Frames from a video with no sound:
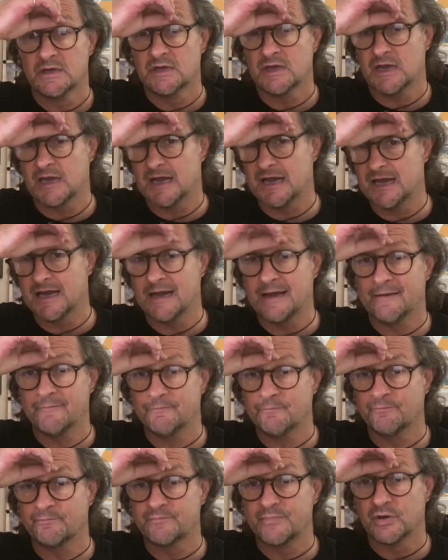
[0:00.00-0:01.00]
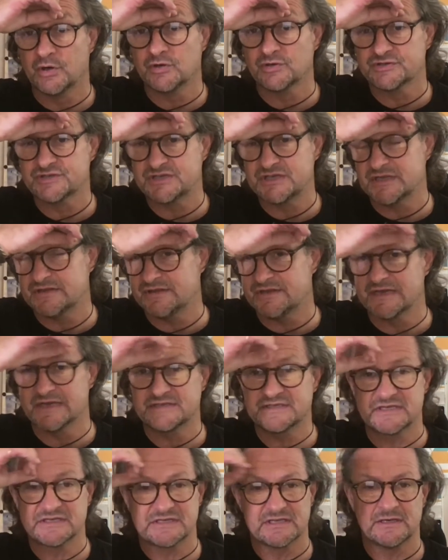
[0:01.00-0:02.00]
posted
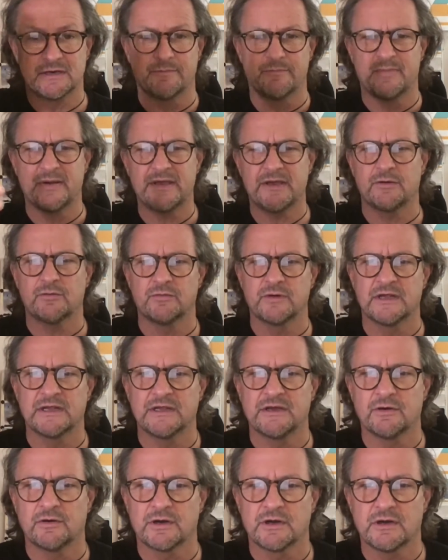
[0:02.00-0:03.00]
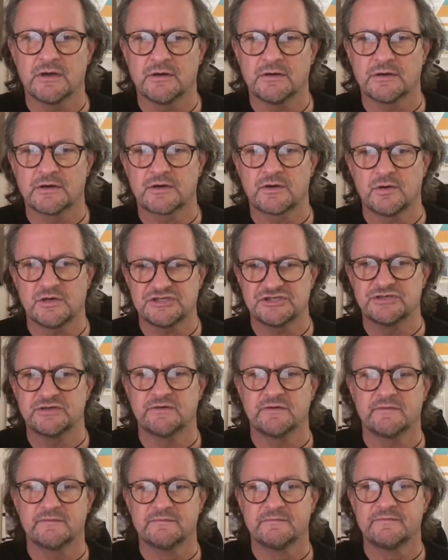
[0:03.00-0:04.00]
this. It's an appeal, really, or a
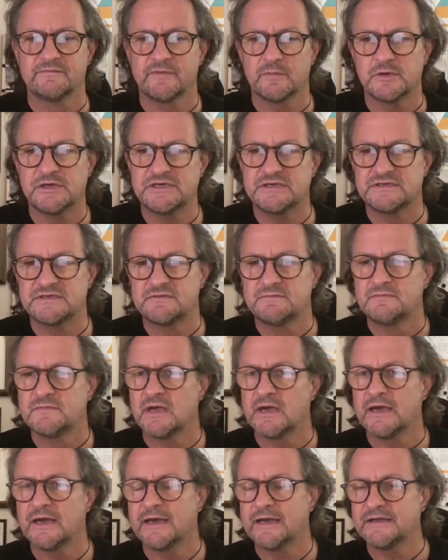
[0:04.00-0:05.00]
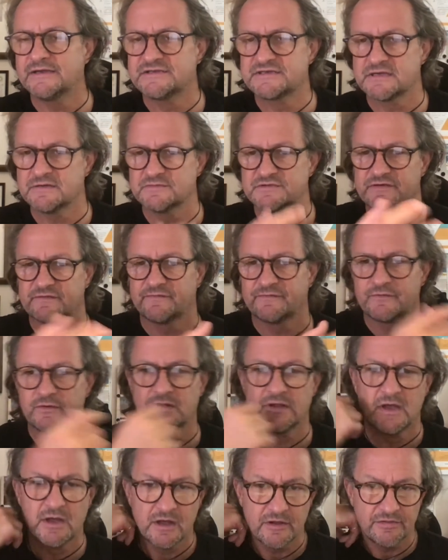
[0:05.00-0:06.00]
question for me in terms of
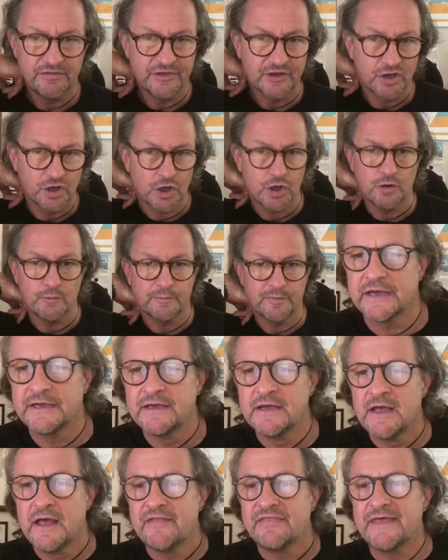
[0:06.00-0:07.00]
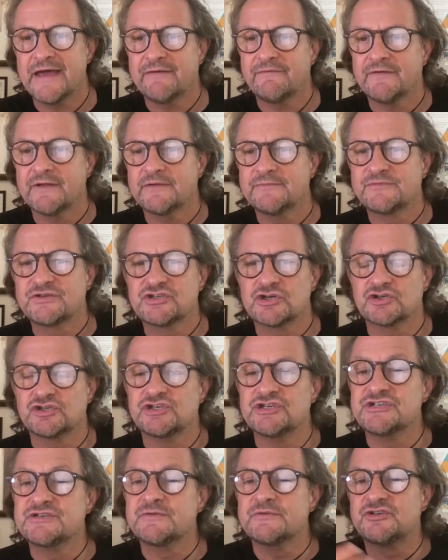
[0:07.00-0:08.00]
the group. So
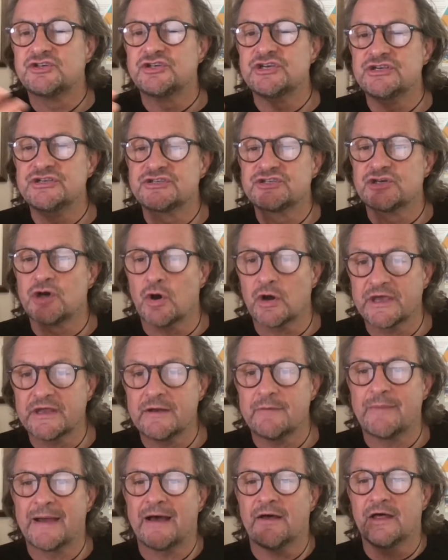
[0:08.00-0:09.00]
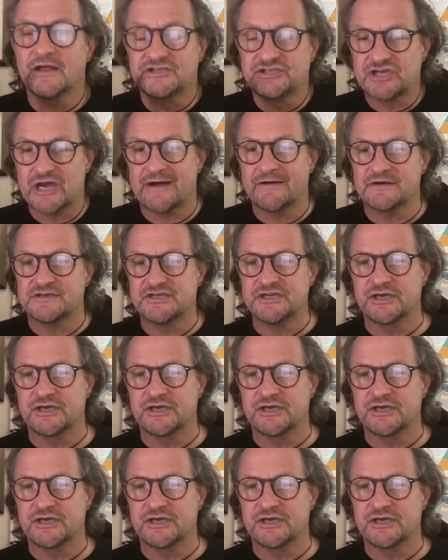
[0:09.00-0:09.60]
she's talking about a charity